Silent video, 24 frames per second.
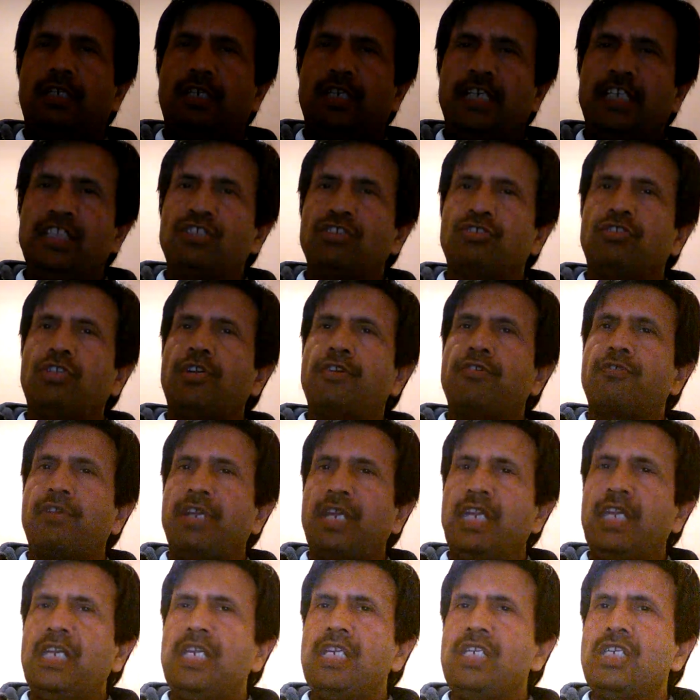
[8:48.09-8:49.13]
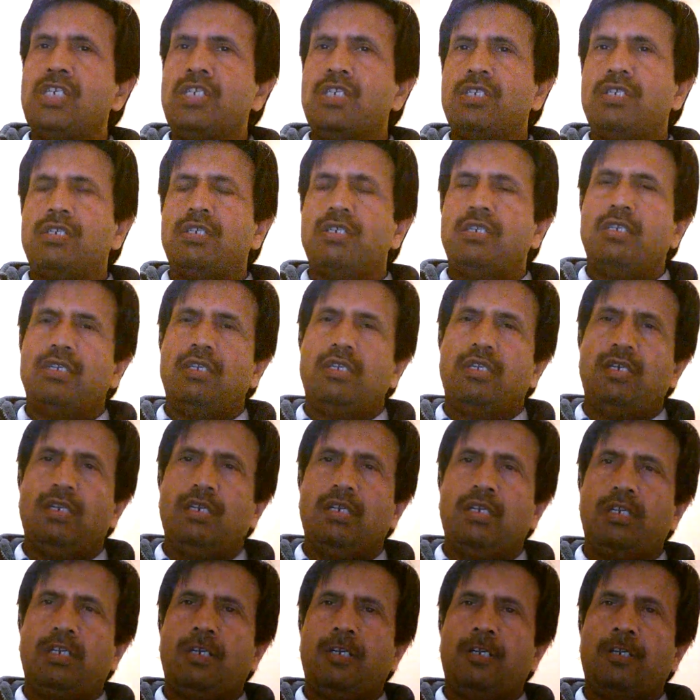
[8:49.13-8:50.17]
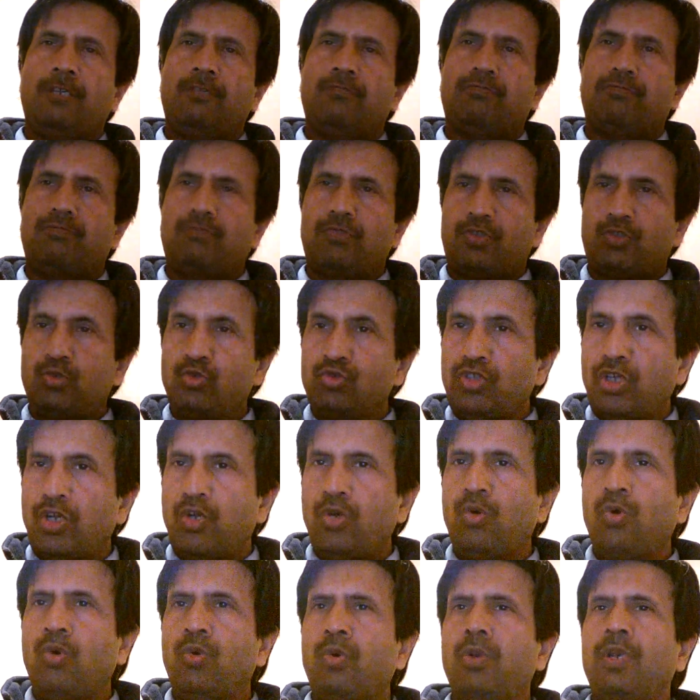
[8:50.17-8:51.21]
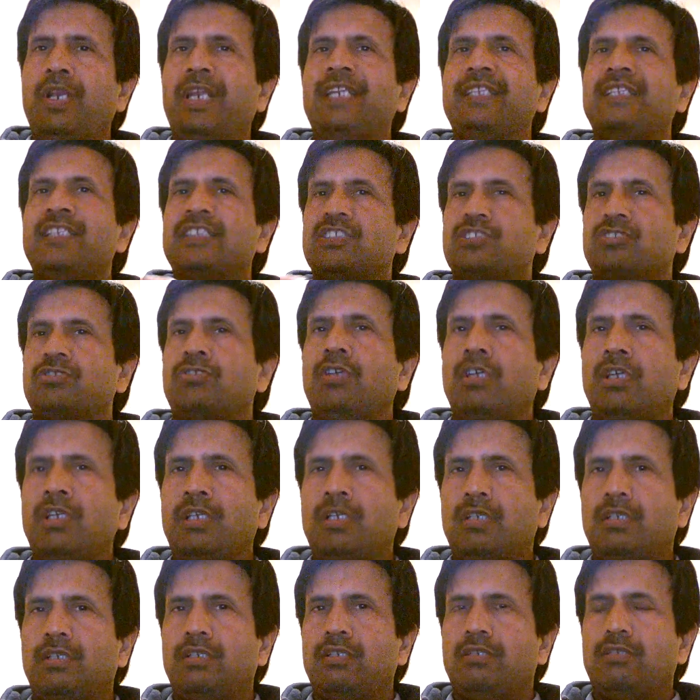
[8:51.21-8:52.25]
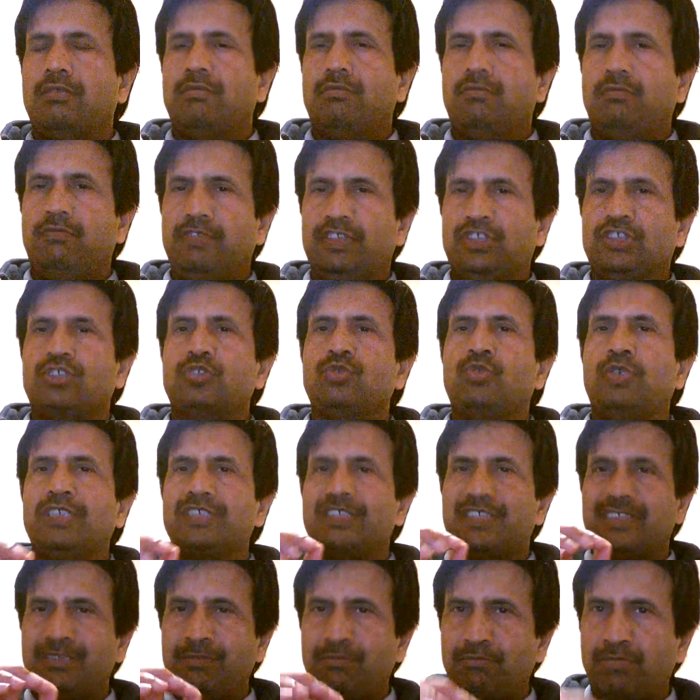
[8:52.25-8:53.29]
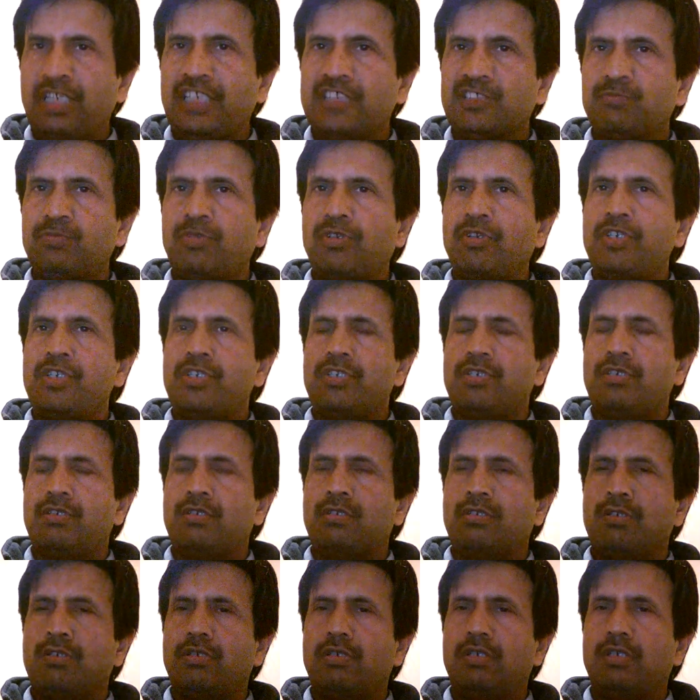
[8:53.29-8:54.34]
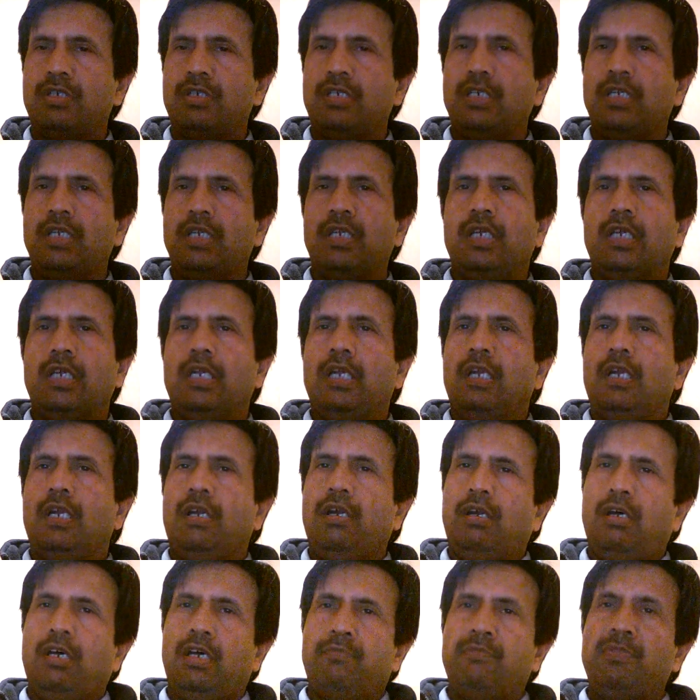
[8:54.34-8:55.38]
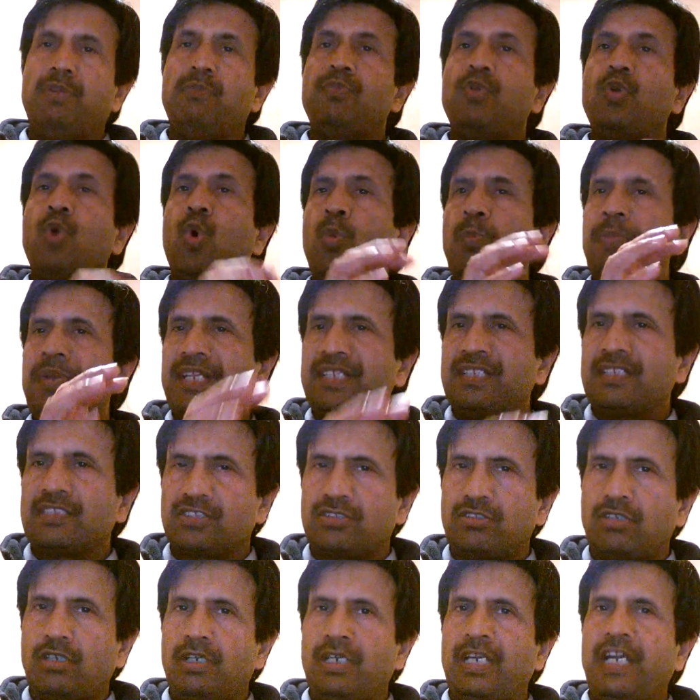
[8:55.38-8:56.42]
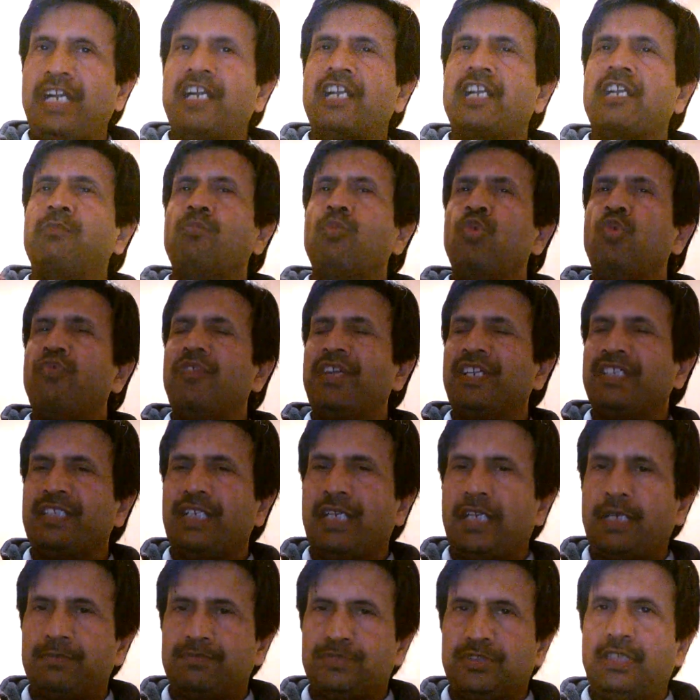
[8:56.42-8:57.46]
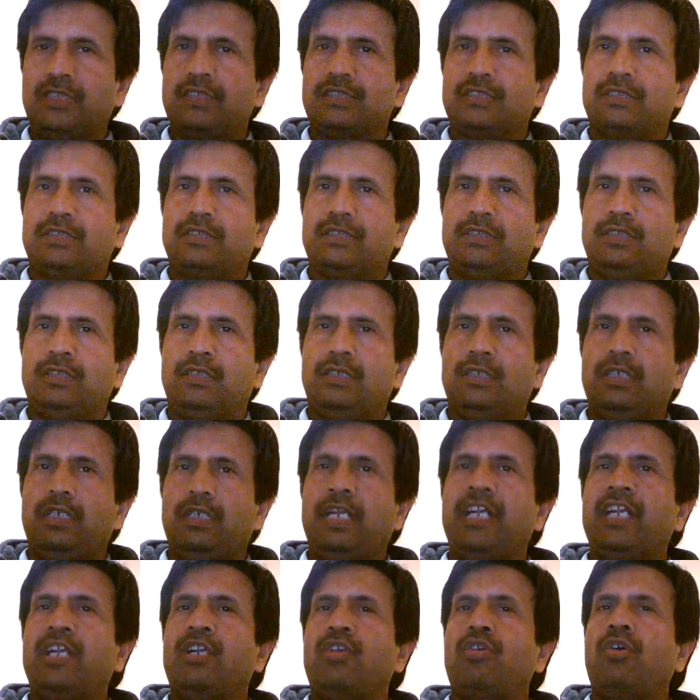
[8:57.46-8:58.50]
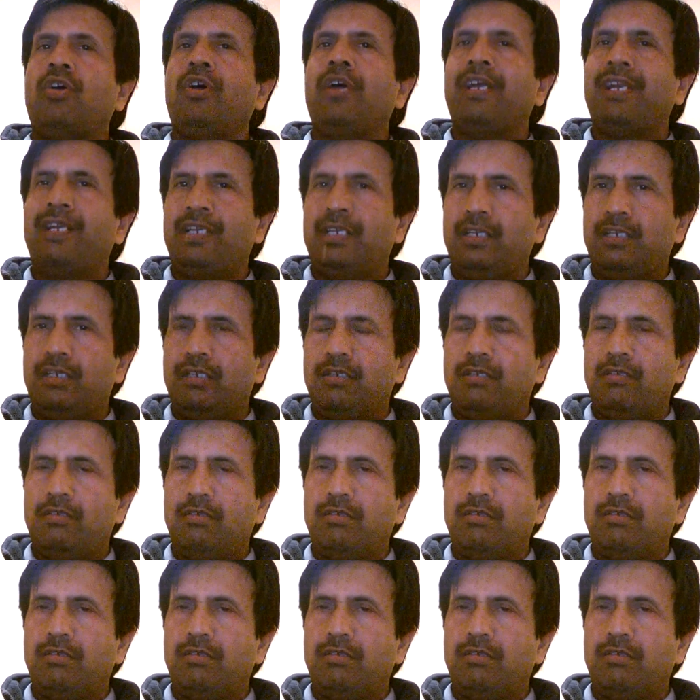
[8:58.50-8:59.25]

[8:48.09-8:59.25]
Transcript: uh, either the drainage uh, through the hole in the skull, which is known as simple aspiration, or maybe opening the skull and removing the abscess uh, entirely.